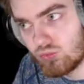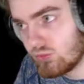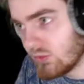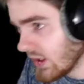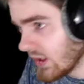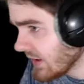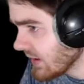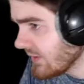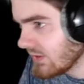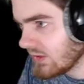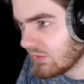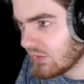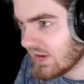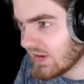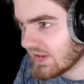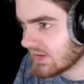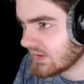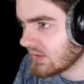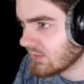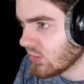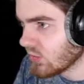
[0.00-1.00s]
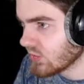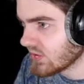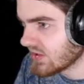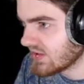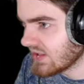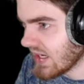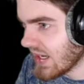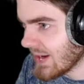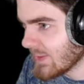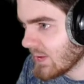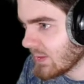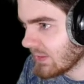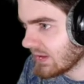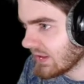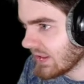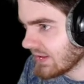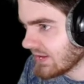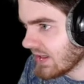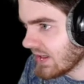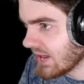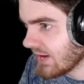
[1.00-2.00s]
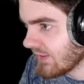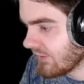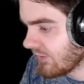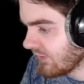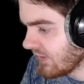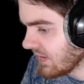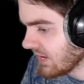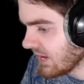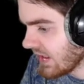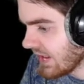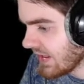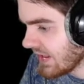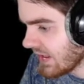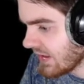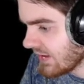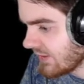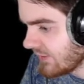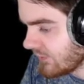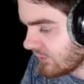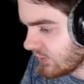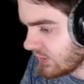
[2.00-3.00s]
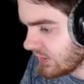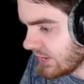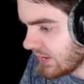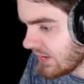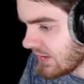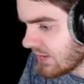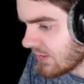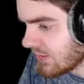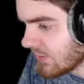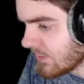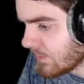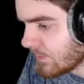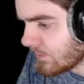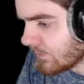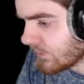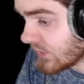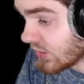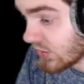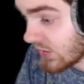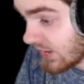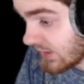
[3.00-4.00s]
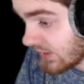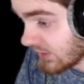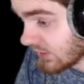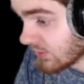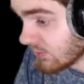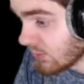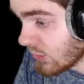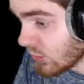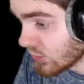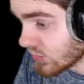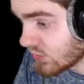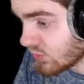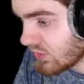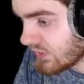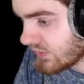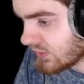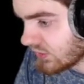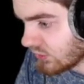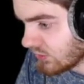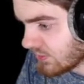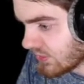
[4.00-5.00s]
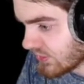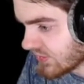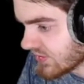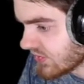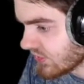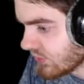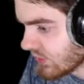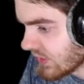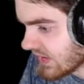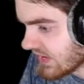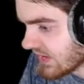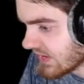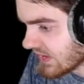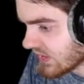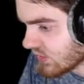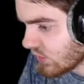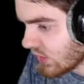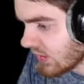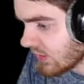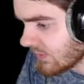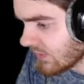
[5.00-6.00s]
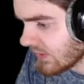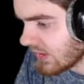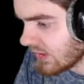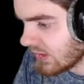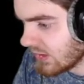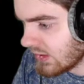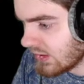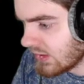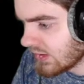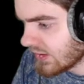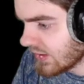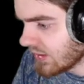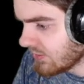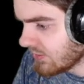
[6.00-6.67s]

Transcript: not even invested the most time in, but like that I feel like I've really connected the most with due to personal reasons as well. Can I